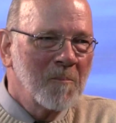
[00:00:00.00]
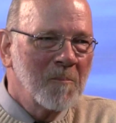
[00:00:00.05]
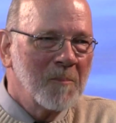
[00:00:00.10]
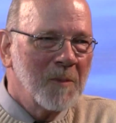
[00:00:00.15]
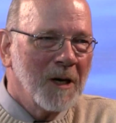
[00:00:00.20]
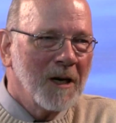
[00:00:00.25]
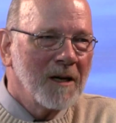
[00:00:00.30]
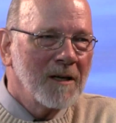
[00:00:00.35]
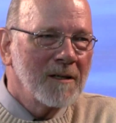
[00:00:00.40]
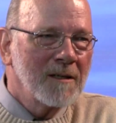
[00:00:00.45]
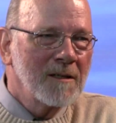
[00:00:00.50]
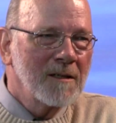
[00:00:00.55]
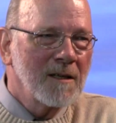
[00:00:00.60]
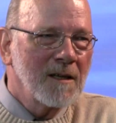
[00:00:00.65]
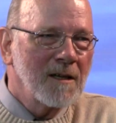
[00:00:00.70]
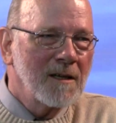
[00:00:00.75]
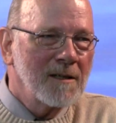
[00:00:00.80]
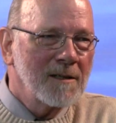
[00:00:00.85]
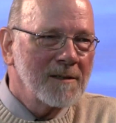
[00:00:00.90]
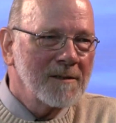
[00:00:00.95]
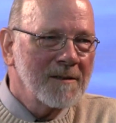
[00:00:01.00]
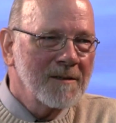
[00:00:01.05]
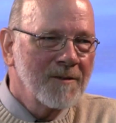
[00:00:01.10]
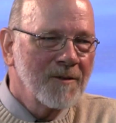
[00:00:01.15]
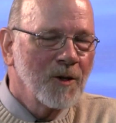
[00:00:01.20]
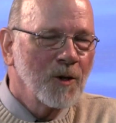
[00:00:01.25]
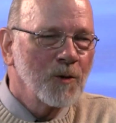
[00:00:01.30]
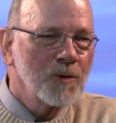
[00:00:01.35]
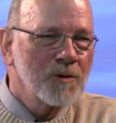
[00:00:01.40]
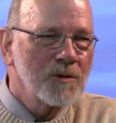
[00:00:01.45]
but uh,
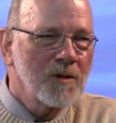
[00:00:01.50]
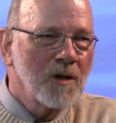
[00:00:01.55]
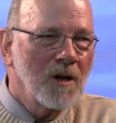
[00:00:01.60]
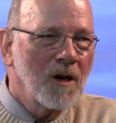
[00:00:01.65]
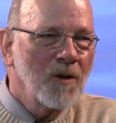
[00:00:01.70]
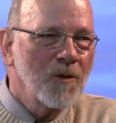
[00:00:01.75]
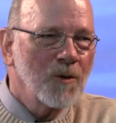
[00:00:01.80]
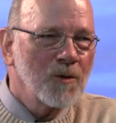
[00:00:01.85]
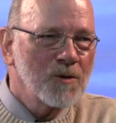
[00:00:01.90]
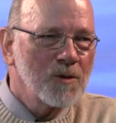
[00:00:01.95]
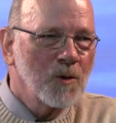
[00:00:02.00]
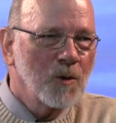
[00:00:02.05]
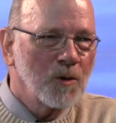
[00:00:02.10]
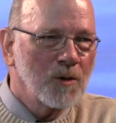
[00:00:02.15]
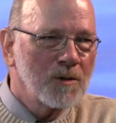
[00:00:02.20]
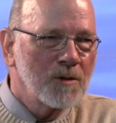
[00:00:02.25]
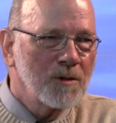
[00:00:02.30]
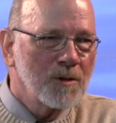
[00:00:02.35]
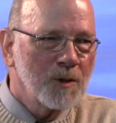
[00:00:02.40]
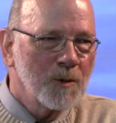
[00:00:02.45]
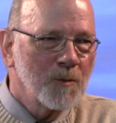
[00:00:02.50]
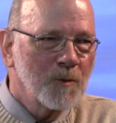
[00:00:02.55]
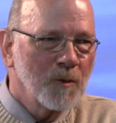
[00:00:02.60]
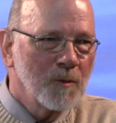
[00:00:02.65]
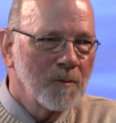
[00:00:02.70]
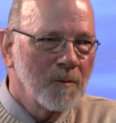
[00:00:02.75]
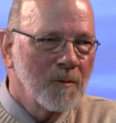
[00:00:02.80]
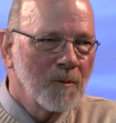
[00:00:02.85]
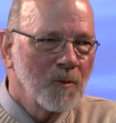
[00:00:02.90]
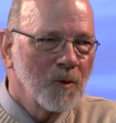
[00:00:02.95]
those all those courses will
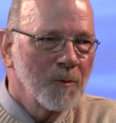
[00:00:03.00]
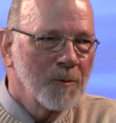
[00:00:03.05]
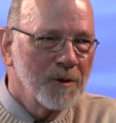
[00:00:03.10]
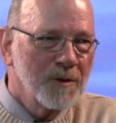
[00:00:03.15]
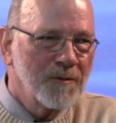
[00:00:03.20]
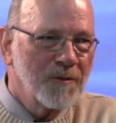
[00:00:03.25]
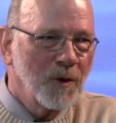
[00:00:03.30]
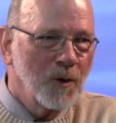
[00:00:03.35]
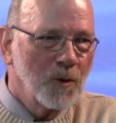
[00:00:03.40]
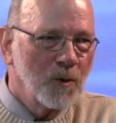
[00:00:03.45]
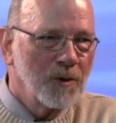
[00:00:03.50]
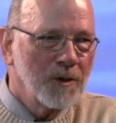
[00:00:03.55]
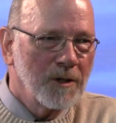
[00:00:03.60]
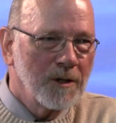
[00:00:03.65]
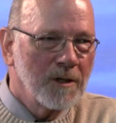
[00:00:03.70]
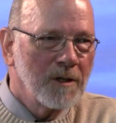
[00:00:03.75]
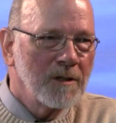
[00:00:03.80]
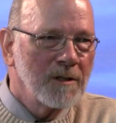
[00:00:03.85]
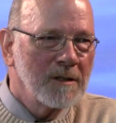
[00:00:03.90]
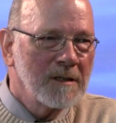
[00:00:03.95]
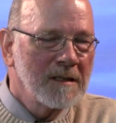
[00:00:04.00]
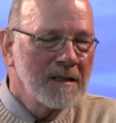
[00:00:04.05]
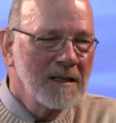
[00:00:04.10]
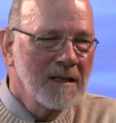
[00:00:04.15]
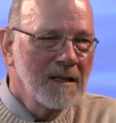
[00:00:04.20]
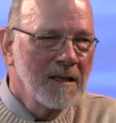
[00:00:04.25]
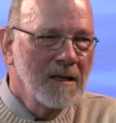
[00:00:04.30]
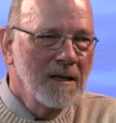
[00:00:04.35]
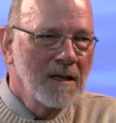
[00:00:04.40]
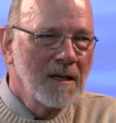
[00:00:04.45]
will be folded in
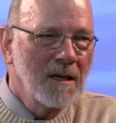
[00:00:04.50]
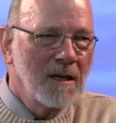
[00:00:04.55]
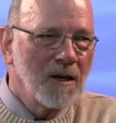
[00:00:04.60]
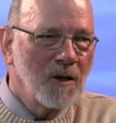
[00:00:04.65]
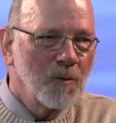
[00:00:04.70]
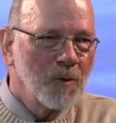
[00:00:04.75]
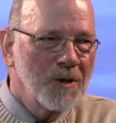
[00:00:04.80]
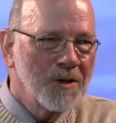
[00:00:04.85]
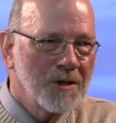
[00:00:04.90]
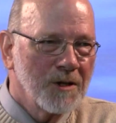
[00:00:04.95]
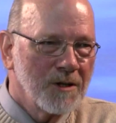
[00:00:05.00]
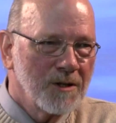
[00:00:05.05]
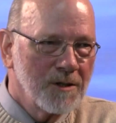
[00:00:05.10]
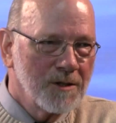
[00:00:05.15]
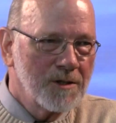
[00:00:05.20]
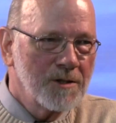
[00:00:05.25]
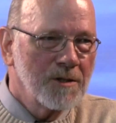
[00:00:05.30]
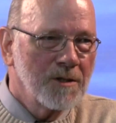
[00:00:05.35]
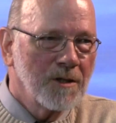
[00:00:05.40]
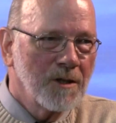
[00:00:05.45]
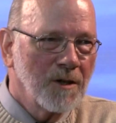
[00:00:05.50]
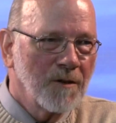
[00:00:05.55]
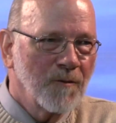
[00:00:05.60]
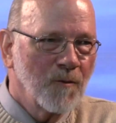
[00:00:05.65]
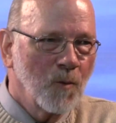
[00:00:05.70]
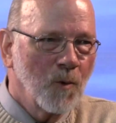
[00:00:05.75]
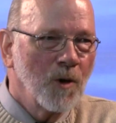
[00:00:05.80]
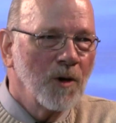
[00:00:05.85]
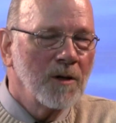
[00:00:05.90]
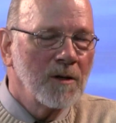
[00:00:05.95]
uh, with the addition of
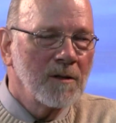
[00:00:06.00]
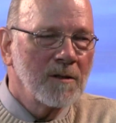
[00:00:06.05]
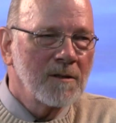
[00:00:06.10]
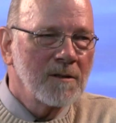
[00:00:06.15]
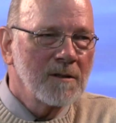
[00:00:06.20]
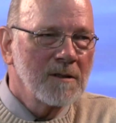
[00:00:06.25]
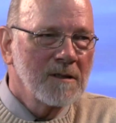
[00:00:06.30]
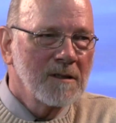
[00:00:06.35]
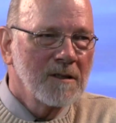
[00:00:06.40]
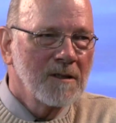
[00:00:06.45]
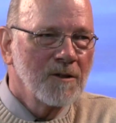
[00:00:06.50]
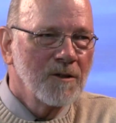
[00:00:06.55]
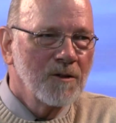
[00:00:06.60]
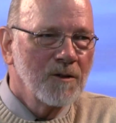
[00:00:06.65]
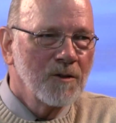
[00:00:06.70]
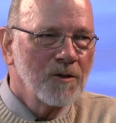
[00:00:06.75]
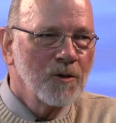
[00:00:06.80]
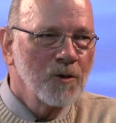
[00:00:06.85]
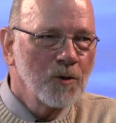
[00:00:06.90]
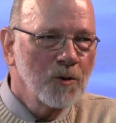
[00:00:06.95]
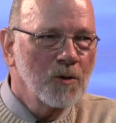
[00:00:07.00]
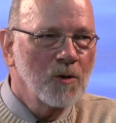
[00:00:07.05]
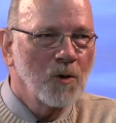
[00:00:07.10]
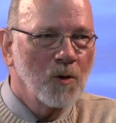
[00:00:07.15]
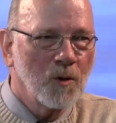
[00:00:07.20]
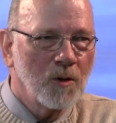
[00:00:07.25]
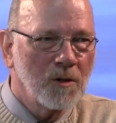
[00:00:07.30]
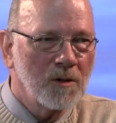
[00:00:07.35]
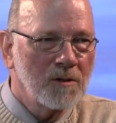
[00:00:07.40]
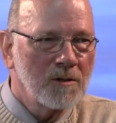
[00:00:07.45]
one new
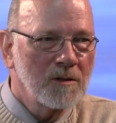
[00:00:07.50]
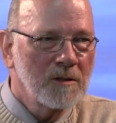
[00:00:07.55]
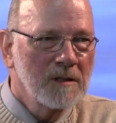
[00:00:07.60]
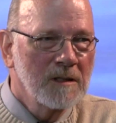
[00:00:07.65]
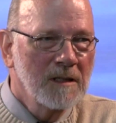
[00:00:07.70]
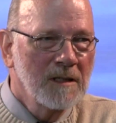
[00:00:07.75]
course